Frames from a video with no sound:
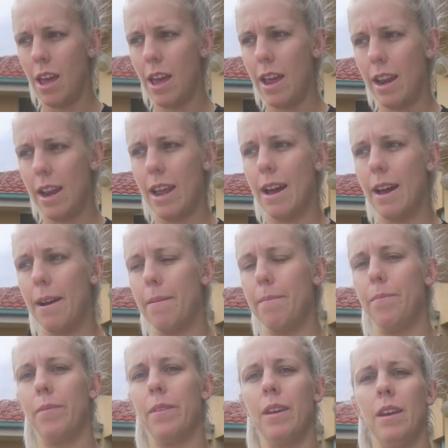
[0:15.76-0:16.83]

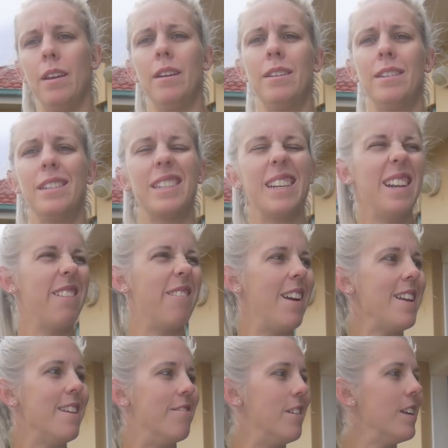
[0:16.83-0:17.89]
And just getting
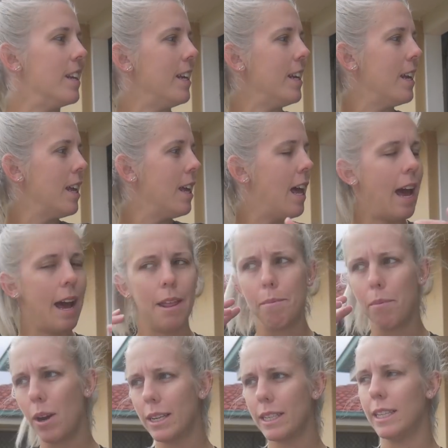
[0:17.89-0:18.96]
ready, really. The
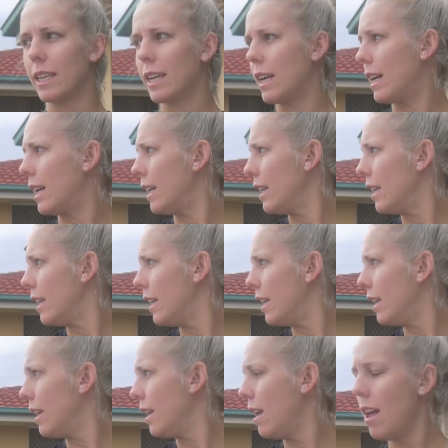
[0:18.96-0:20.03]
bike's in the car.
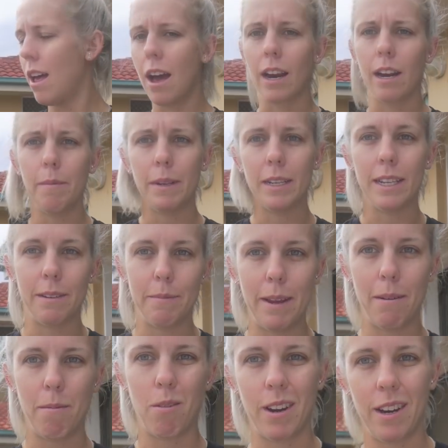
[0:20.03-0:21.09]
There's a
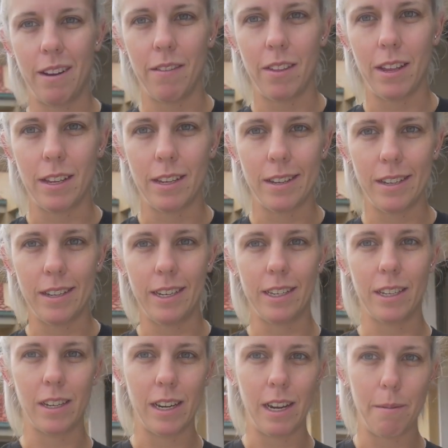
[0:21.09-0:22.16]
man walking over there, so
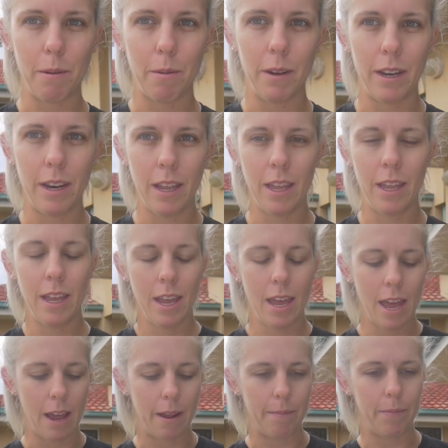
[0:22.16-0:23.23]
he's looking at me
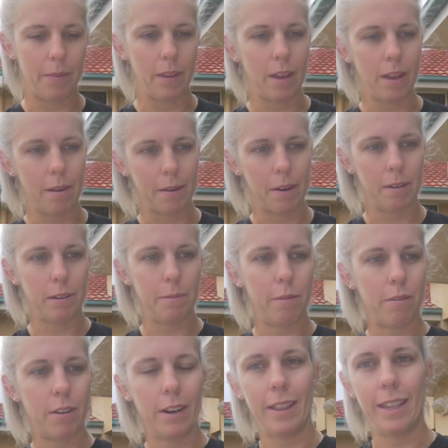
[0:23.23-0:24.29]
weird. I'm going to be
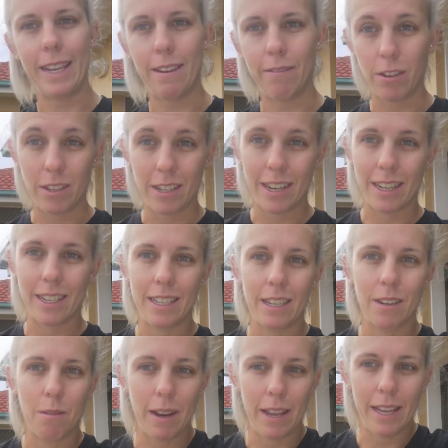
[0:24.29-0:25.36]
riding the Evo today because
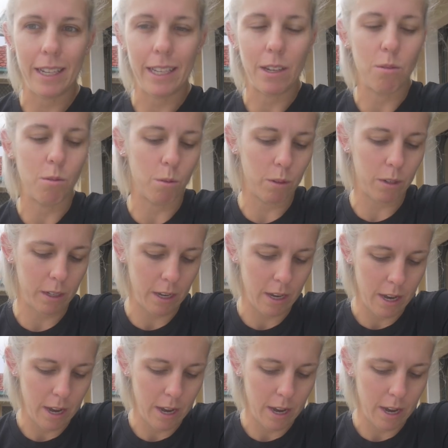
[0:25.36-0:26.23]
it's quite a hilly course.